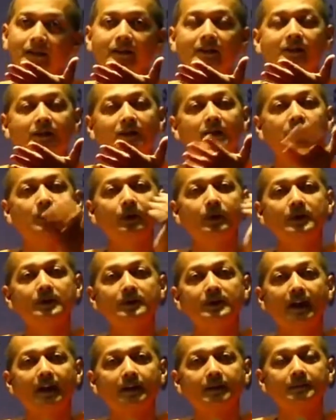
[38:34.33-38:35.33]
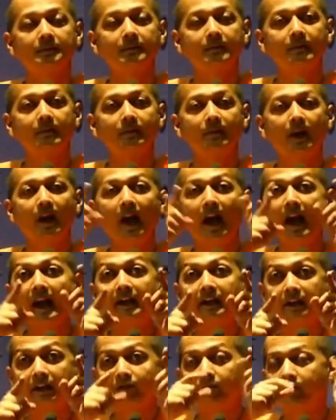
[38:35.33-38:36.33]
he's still doing that.
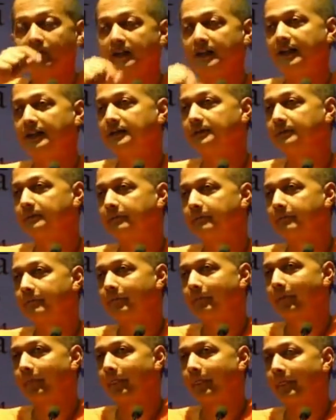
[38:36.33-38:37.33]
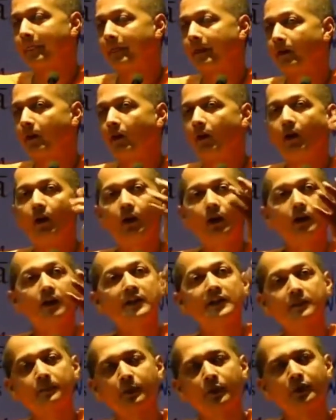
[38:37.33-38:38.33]
Active reading. All
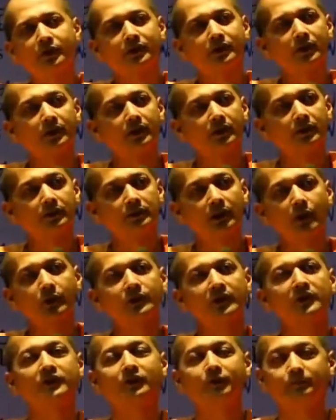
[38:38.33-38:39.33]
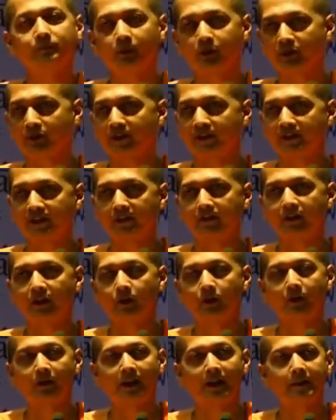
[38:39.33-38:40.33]
his books, thousands of books he has given
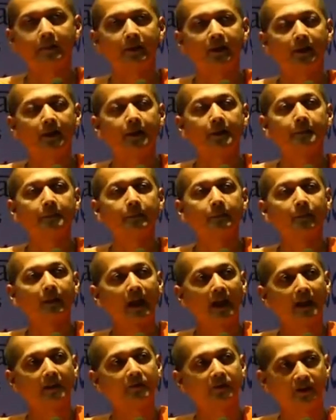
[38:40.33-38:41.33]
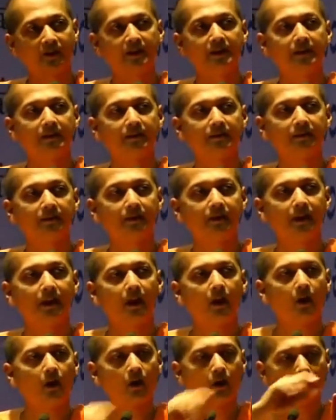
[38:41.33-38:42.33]
to our library, I have seen.
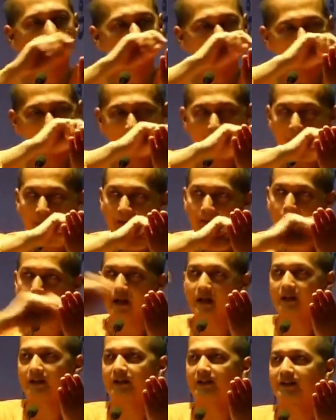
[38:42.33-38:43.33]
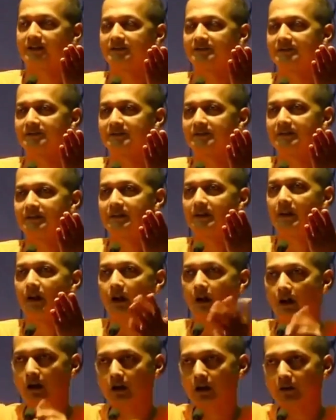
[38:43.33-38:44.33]
All of them are marked.
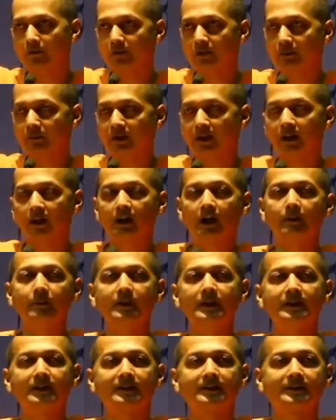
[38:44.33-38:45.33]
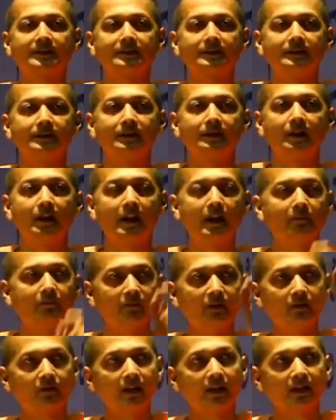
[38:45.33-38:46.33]
All of them there are comments.
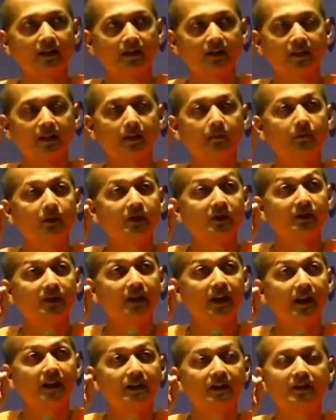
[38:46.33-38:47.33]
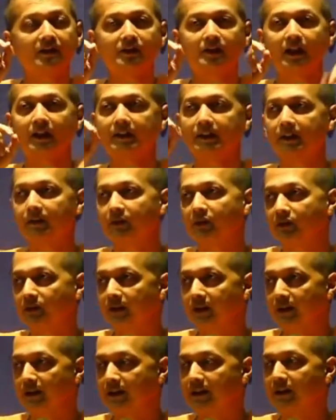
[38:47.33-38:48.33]
Everywhere it's written which date he started,
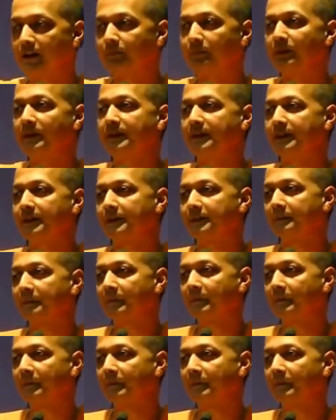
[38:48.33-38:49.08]
which date he completed.